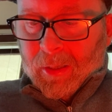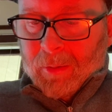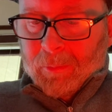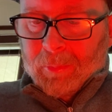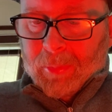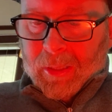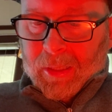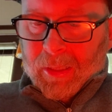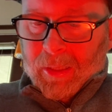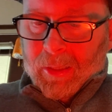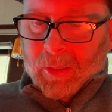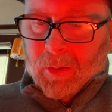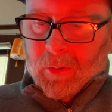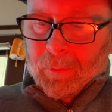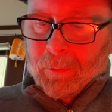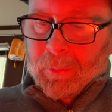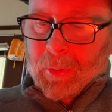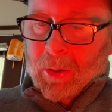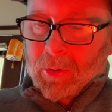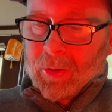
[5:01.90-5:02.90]
Be
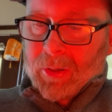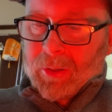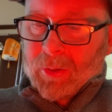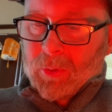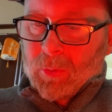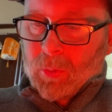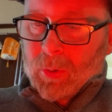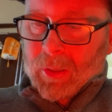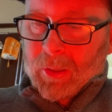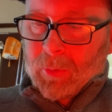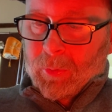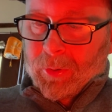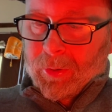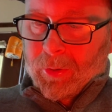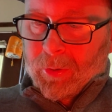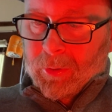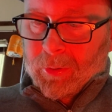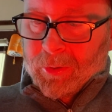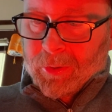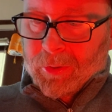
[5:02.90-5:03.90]
buried quick with her, and